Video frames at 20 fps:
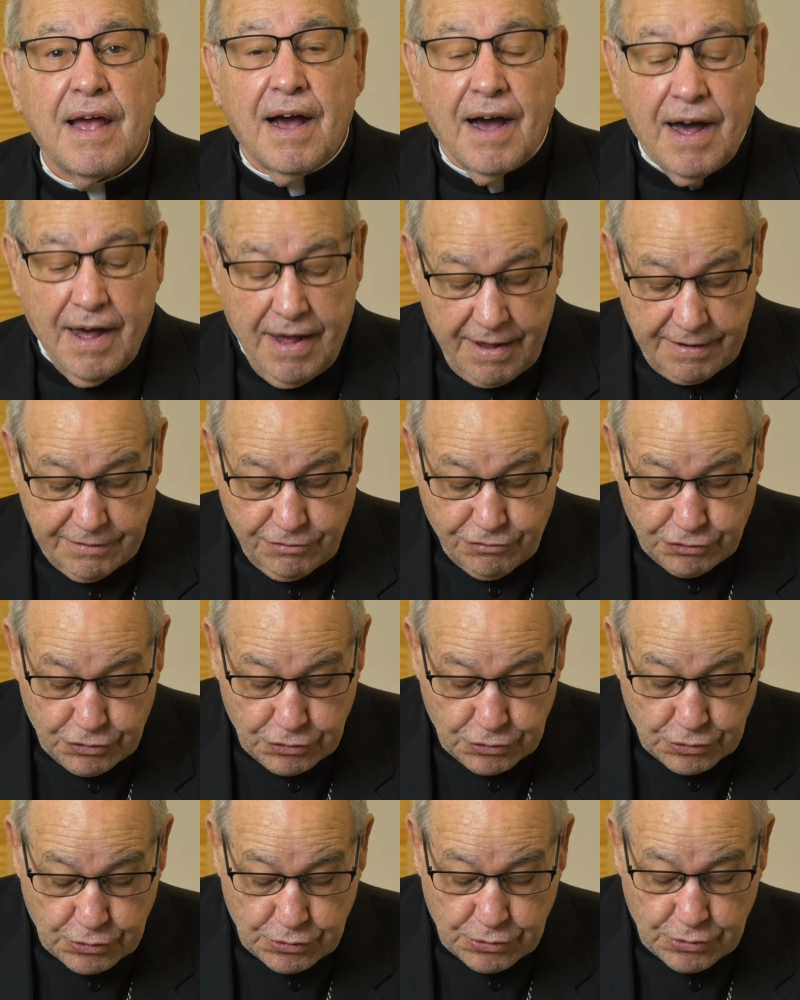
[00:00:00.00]
uh,
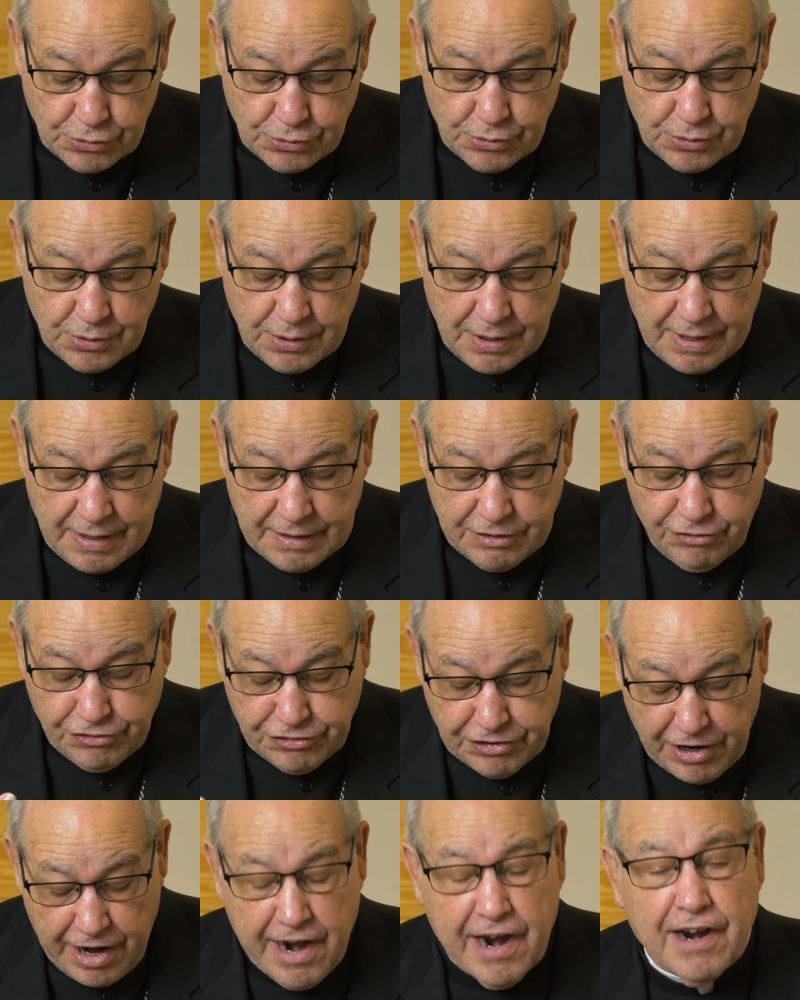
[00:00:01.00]
to
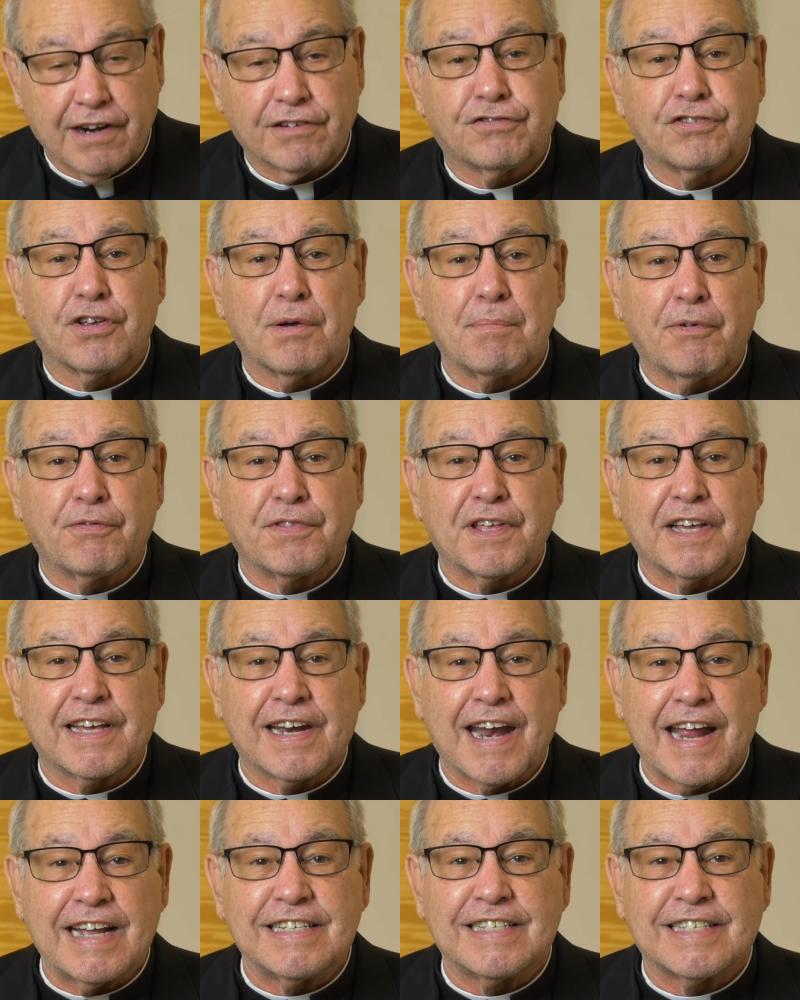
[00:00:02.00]
share some of the
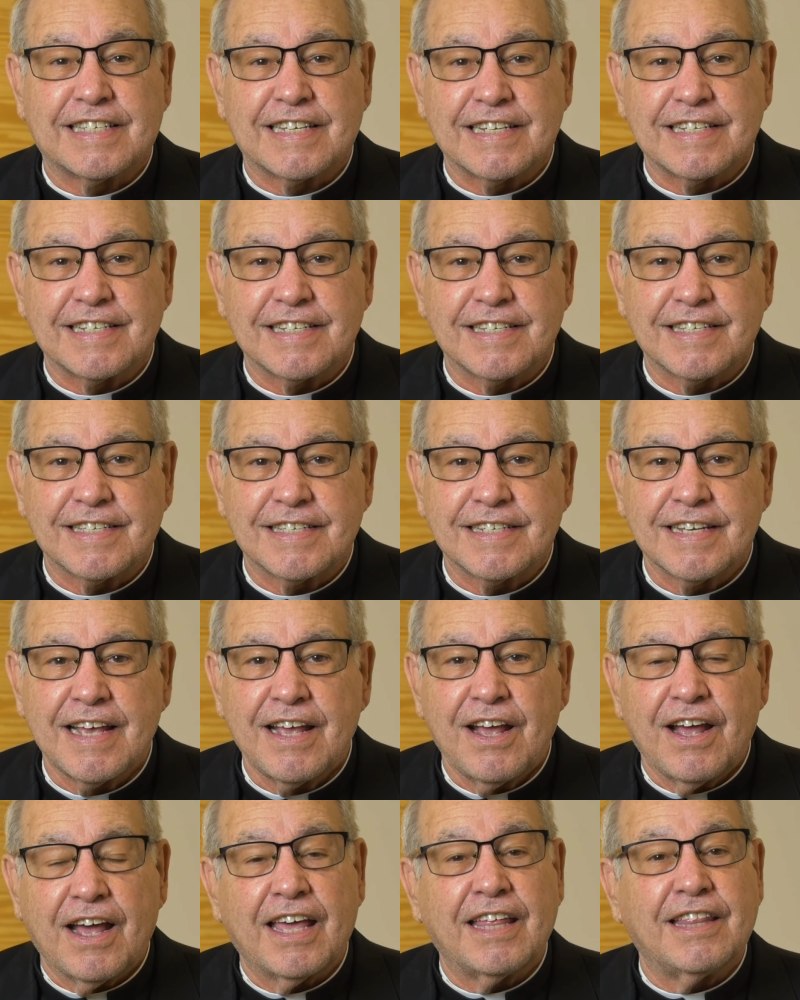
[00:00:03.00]
graces
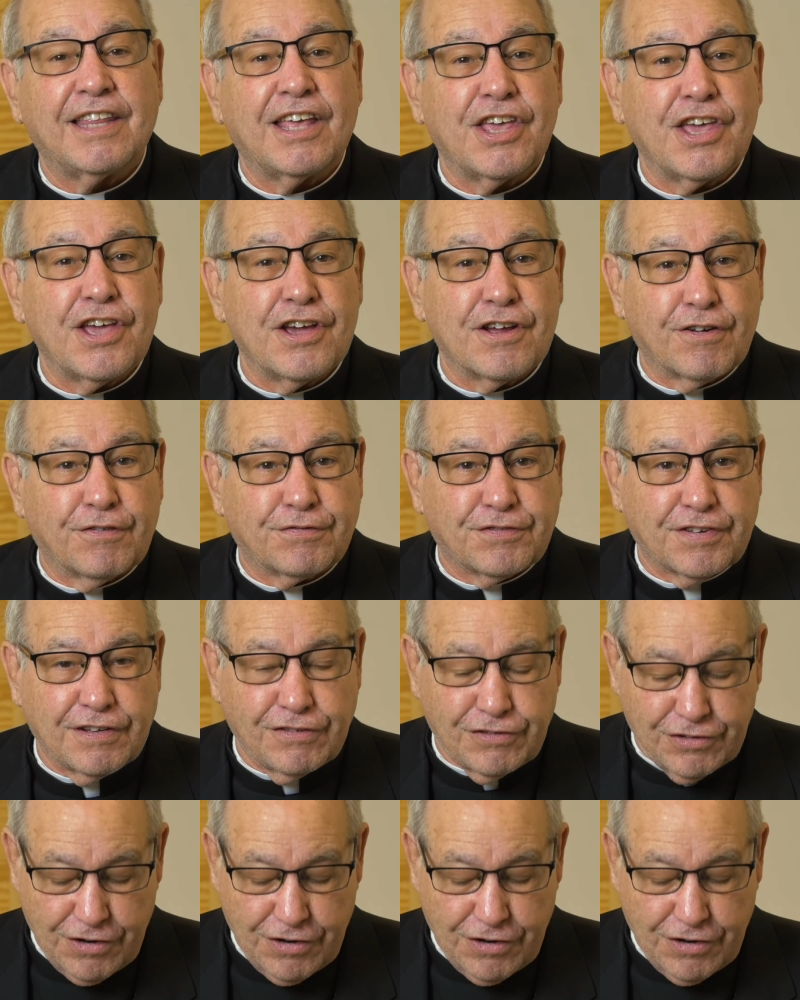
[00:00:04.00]
in the year of St.